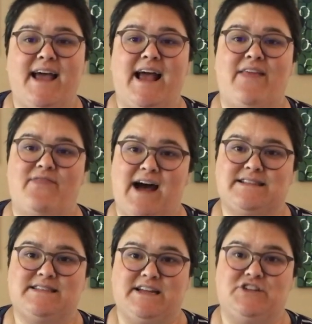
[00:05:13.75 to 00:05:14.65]
and
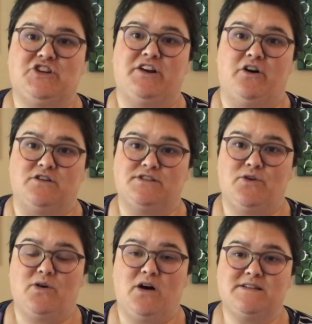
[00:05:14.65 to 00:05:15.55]
that stitch can
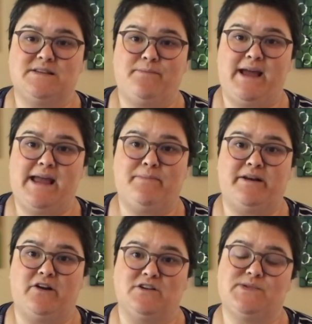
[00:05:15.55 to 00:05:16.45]
also cause some pain, but
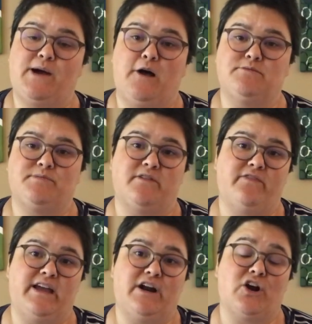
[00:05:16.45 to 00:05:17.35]
it also helps
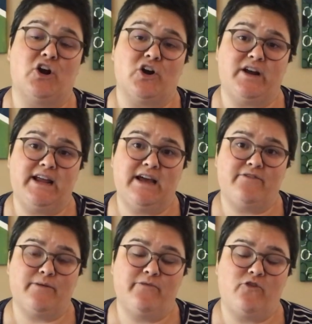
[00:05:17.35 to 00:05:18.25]
prevent a hernia
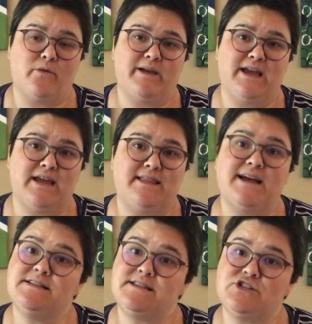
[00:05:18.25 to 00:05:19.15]
from forming in
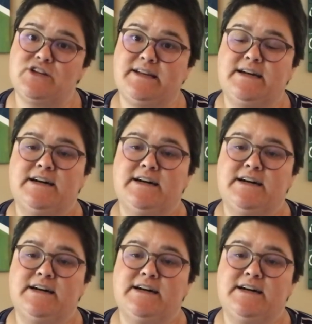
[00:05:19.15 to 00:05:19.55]
that incision.